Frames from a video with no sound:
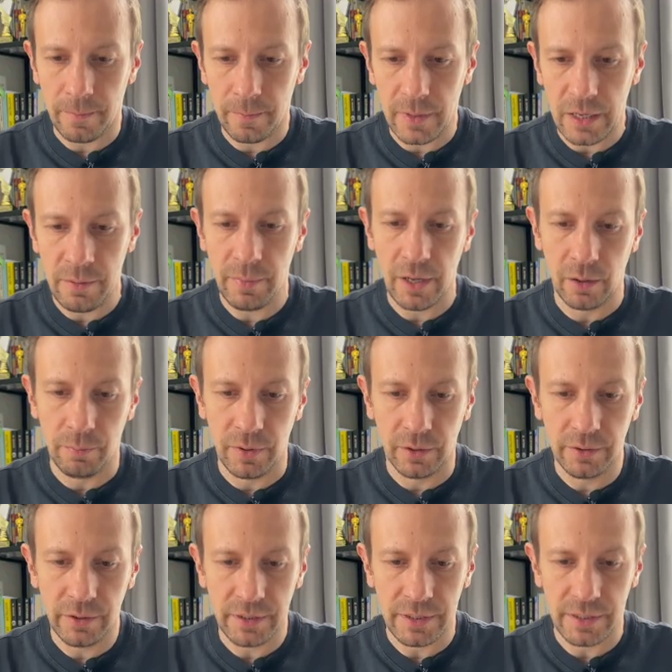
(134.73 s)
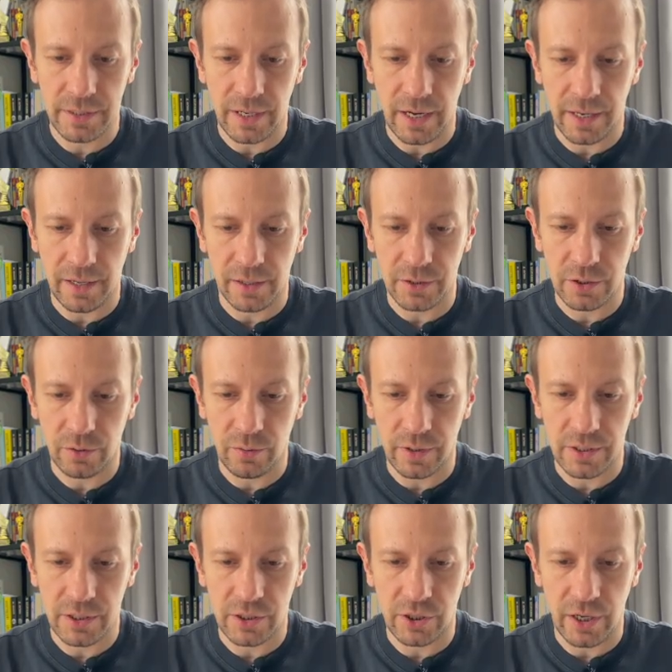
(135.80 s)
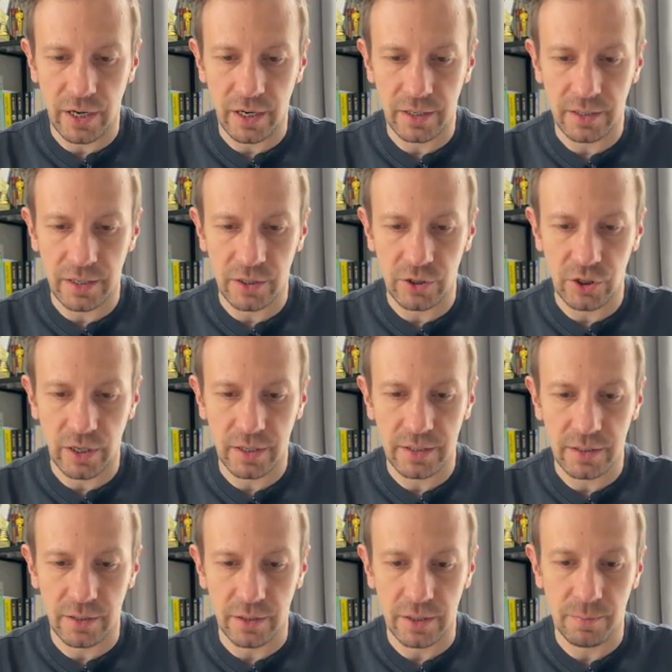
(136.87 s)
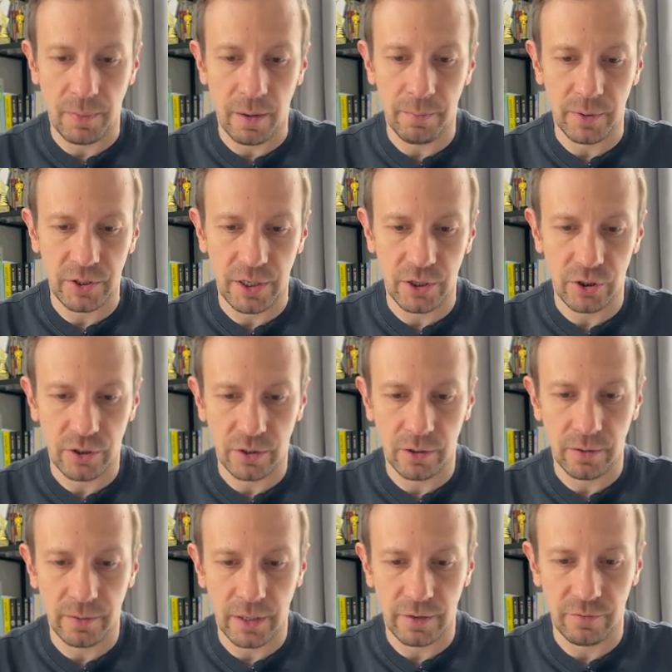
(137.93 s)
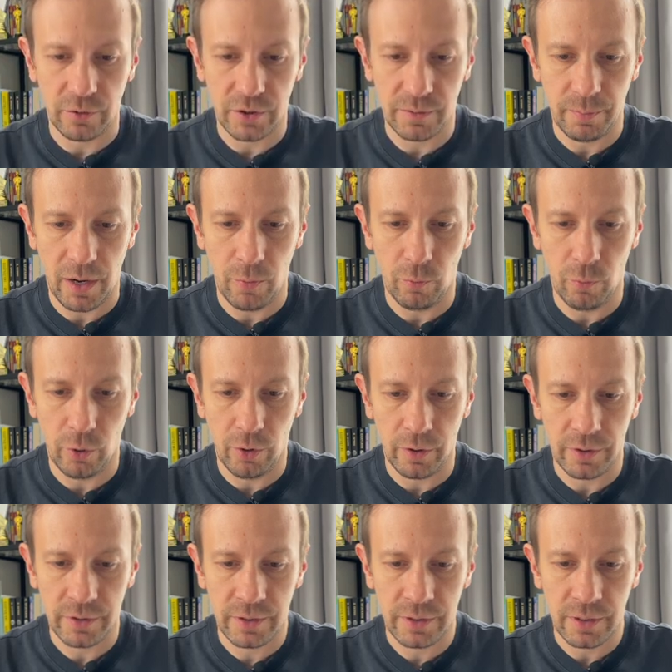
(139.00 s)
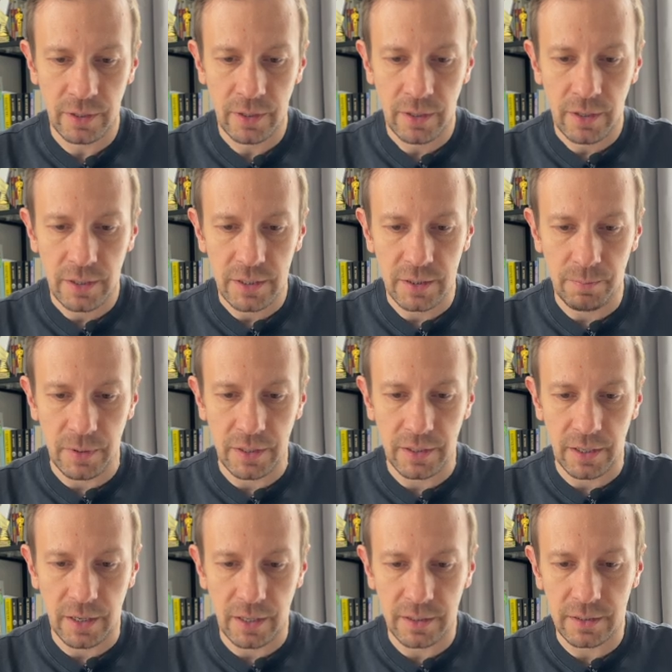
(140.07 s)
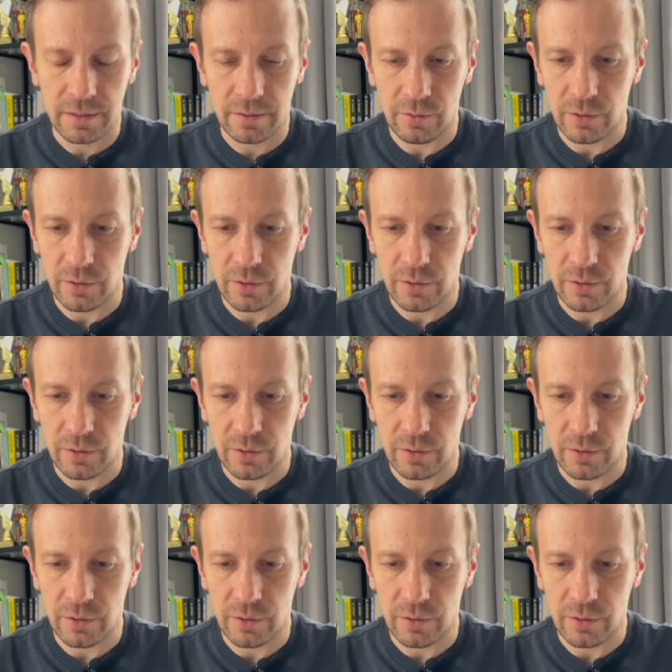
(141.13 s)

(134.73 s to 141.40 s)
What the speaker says: email builder is that also it checks the spam potential, like for spam words, spin tags.